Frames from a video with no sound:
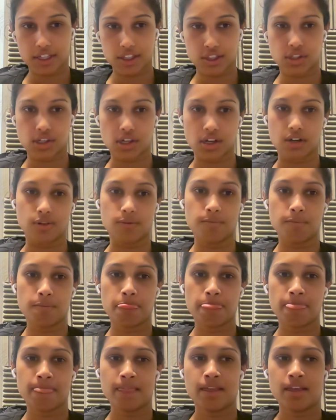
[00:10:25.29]
So
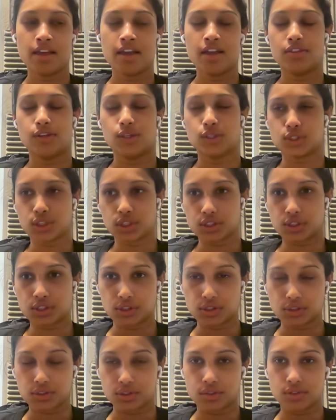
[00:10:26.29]
there's
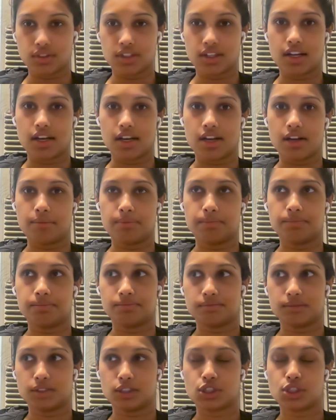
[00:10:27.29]
also
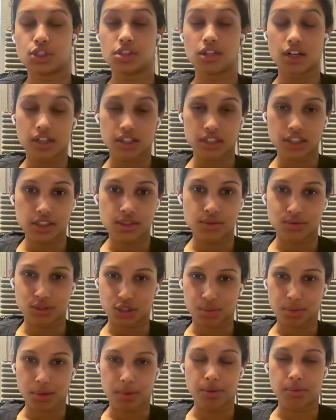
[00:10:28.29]
snarks, which
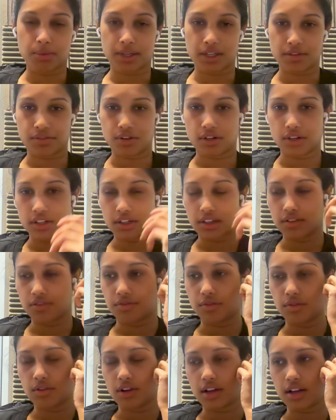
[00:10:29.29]
people might have heard of,
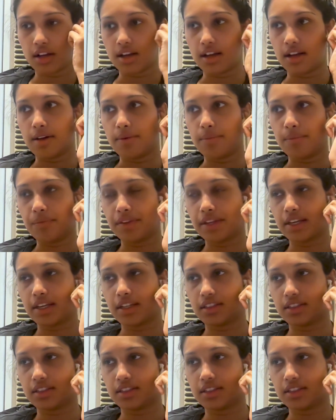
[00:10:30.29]
and